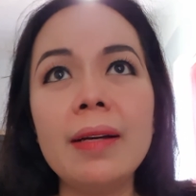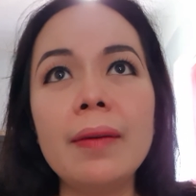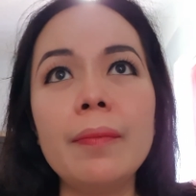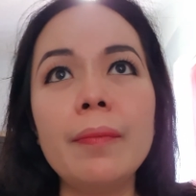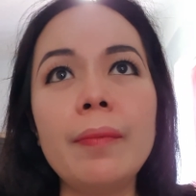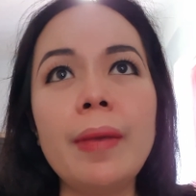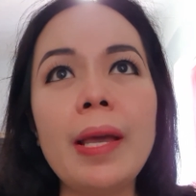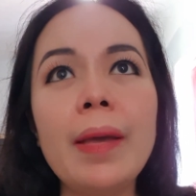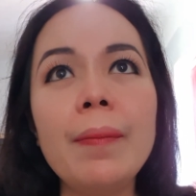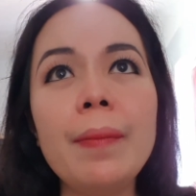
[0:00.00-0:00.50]

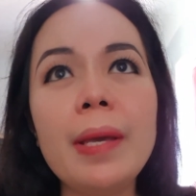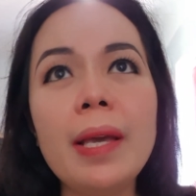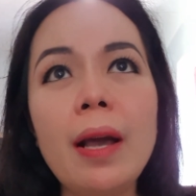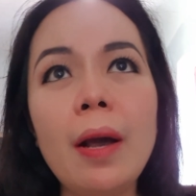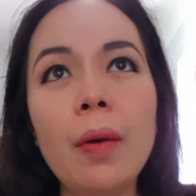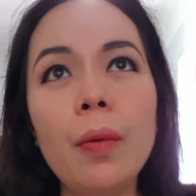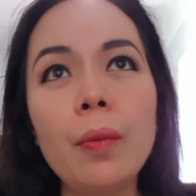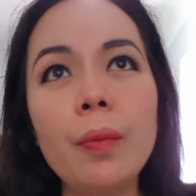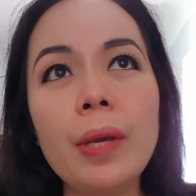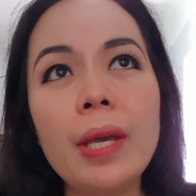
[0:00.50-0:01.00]
maybe
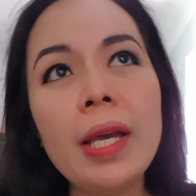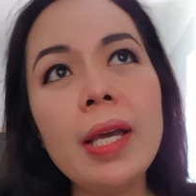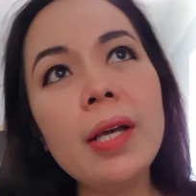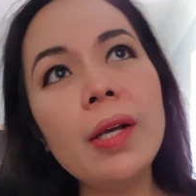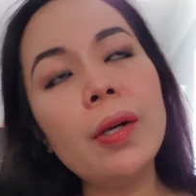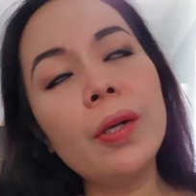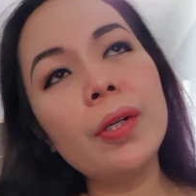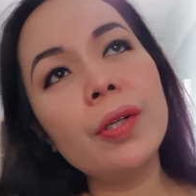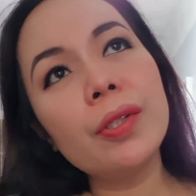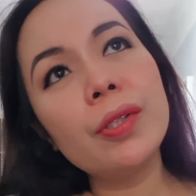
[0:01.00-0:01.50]
a
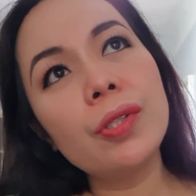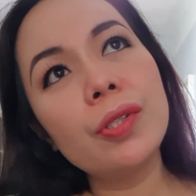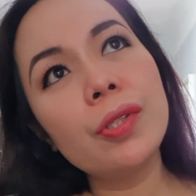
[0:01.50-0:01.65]
week or